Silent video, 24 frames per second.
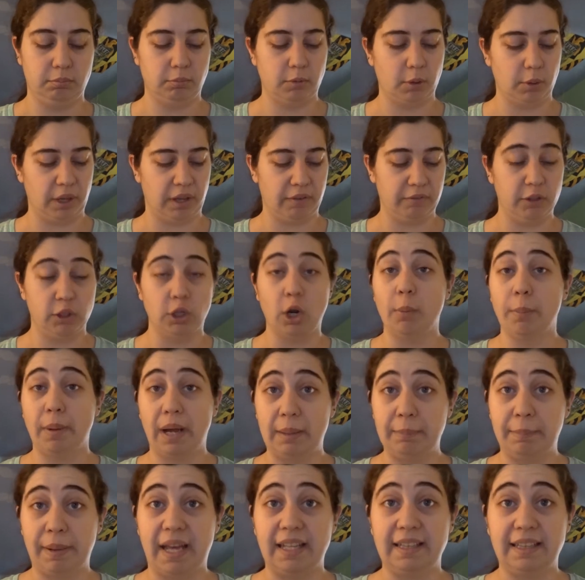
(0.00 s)
Okay, if you don't
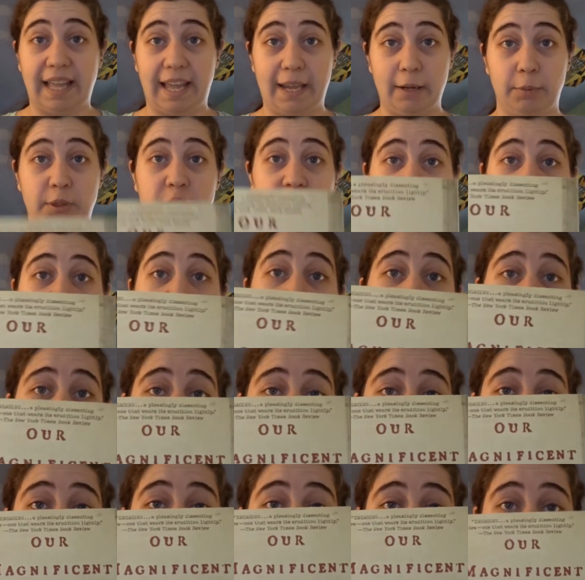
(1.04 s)
mind bad language, is Our
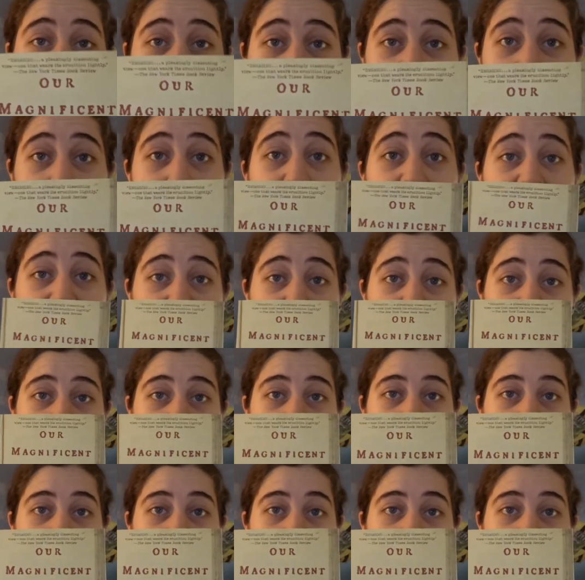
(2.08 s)
Magnificent Bastard